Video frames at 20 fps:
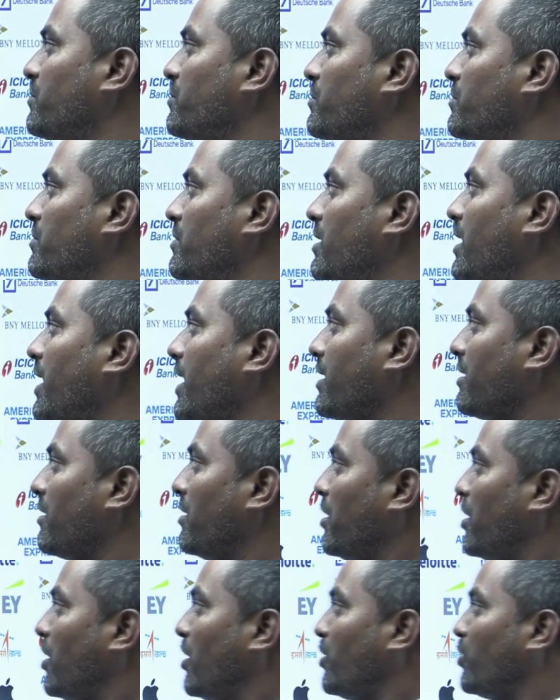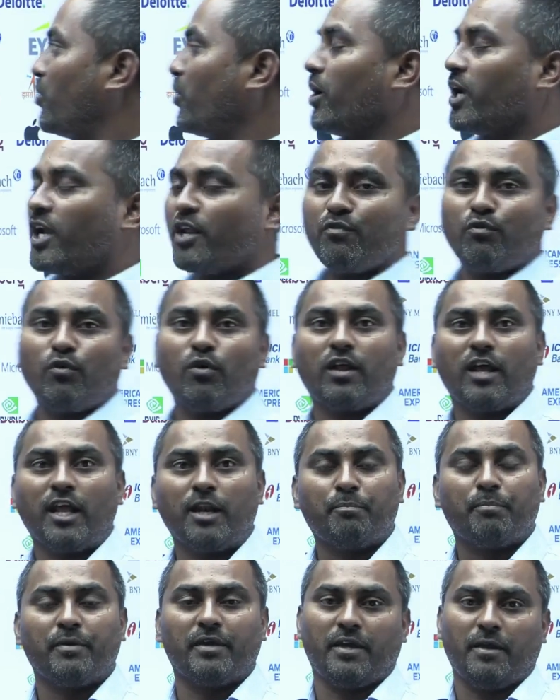like 24
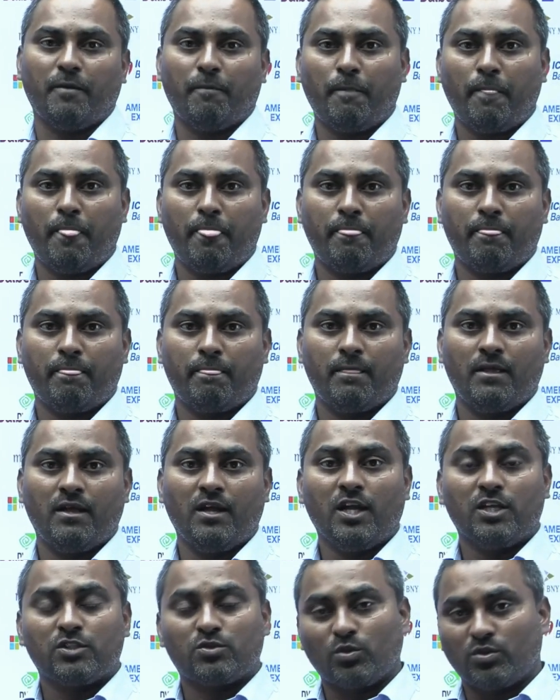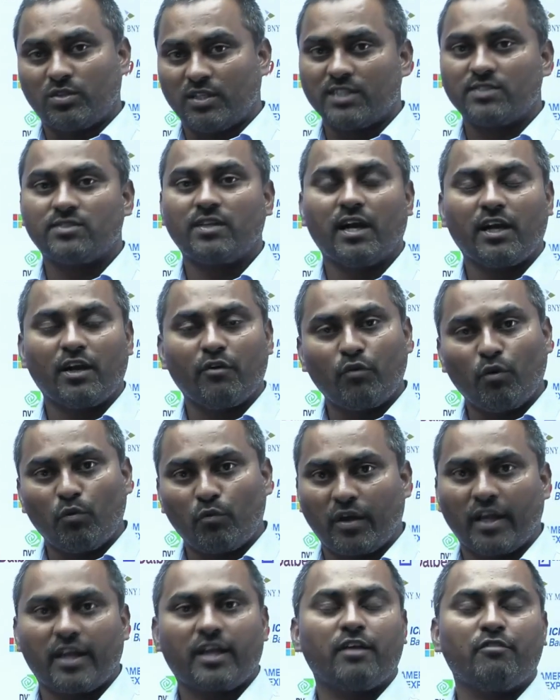LPA. So this data we have
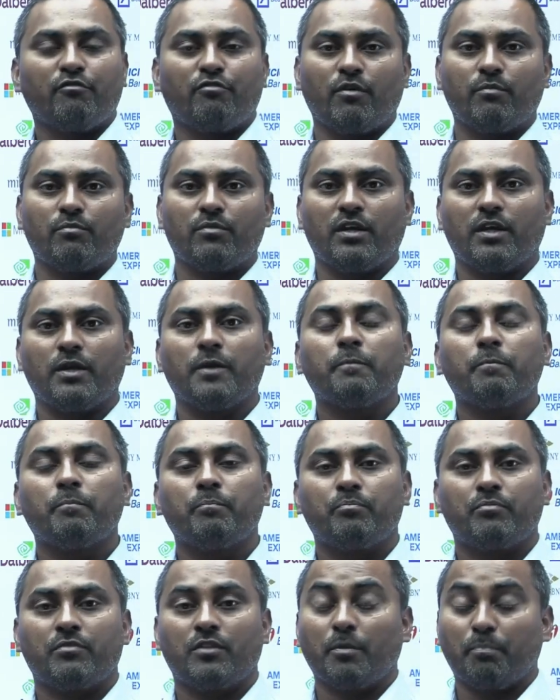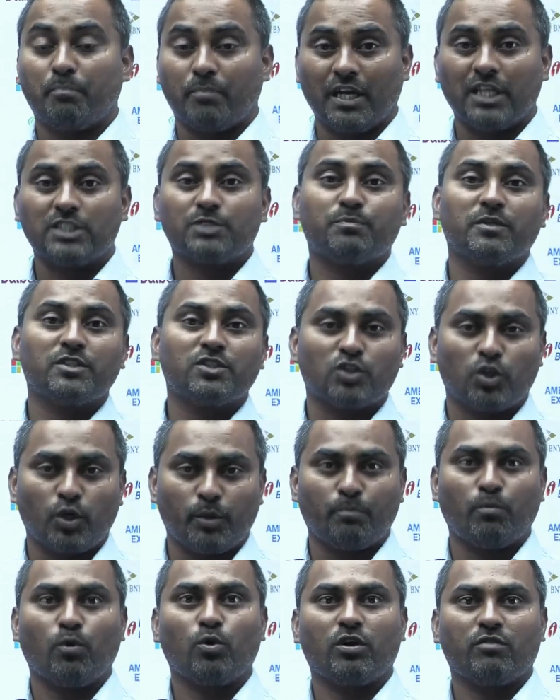taken from the placements
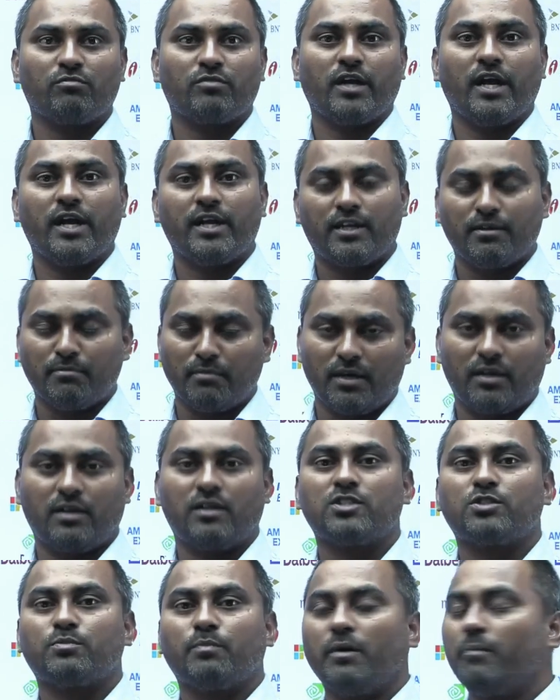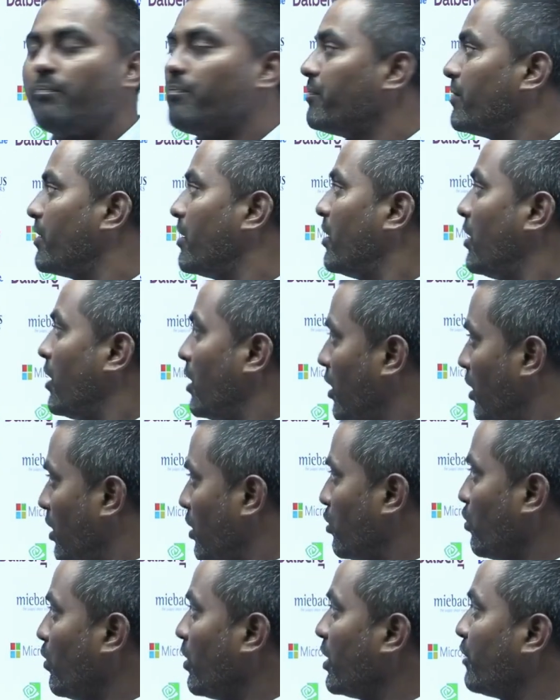report of the IIT Madras.
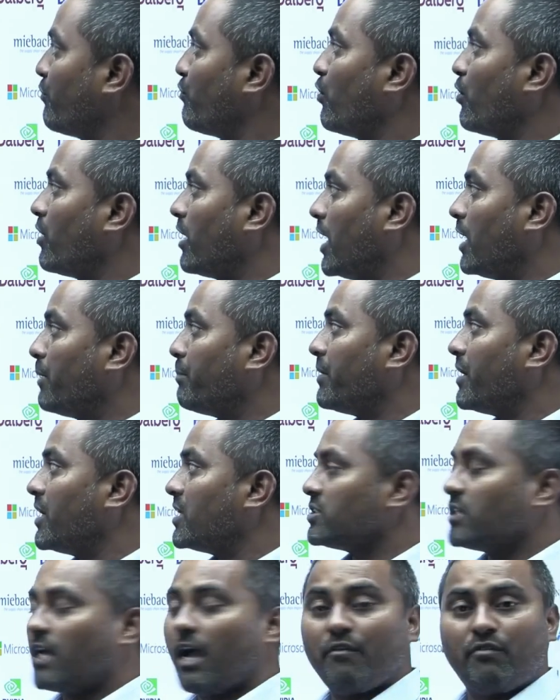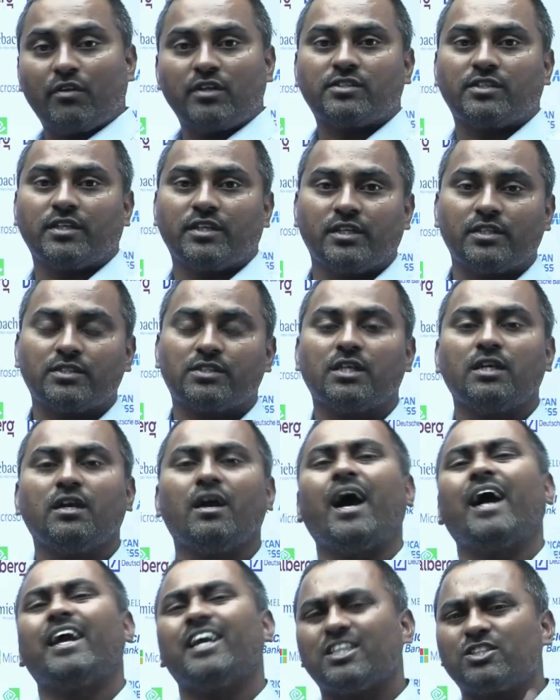24 LPA is average CTC,
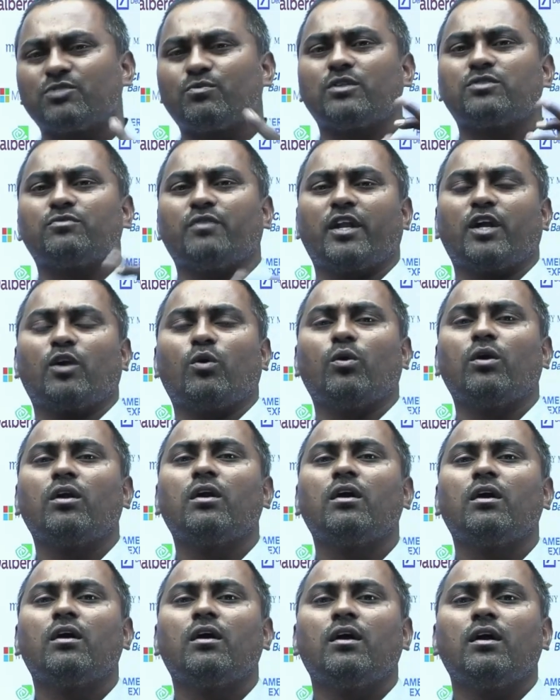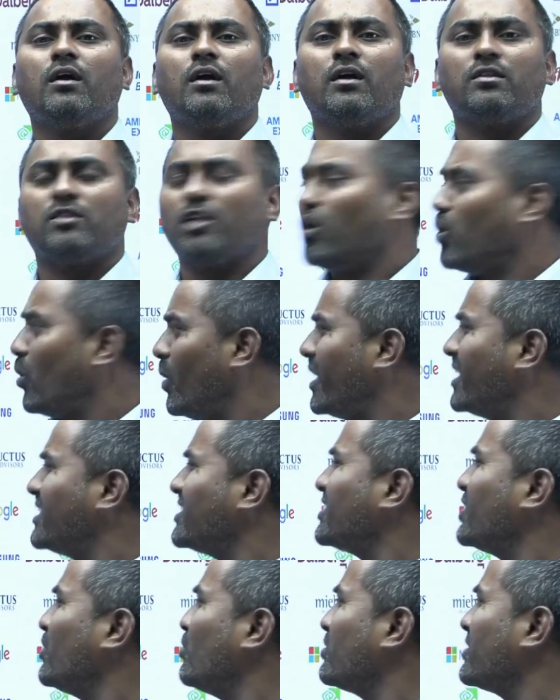highest was very good. The
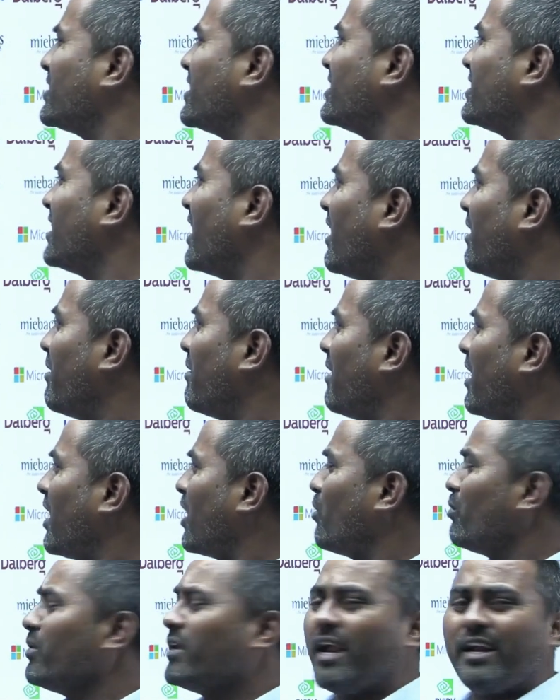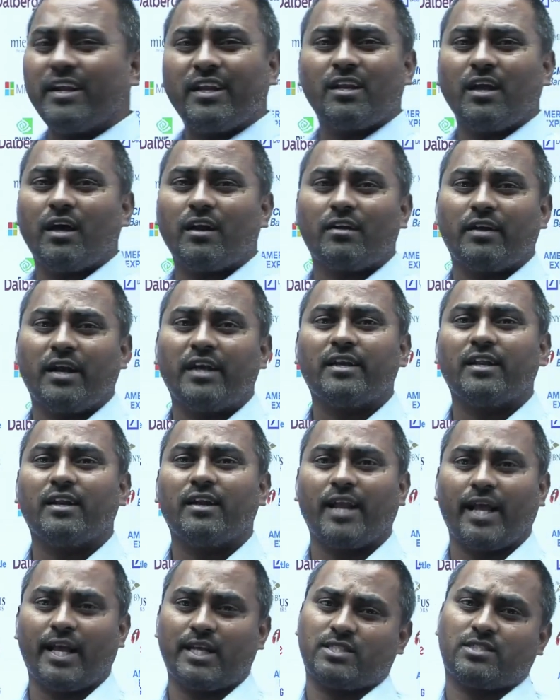lowest you see the around 18 or 19
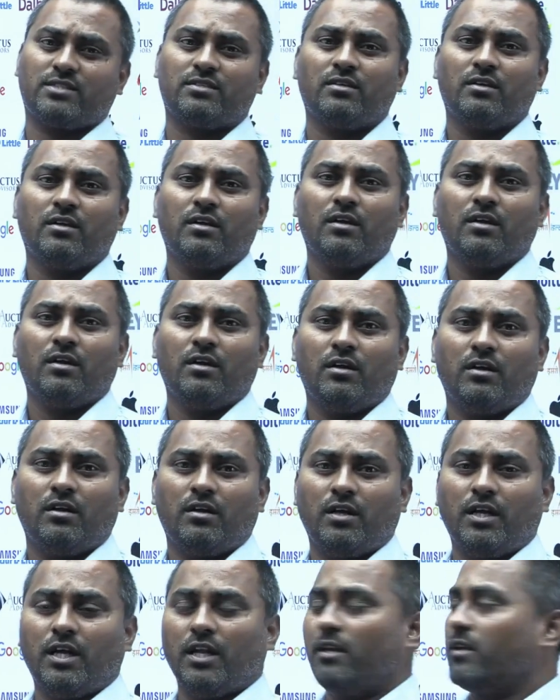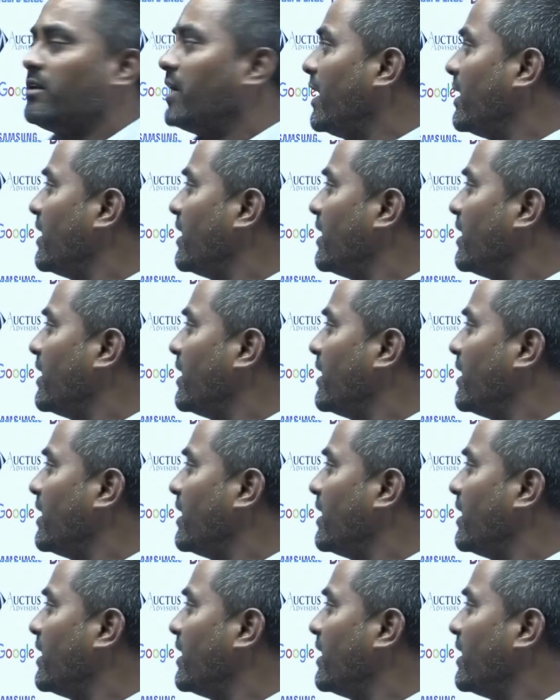lakhs, 19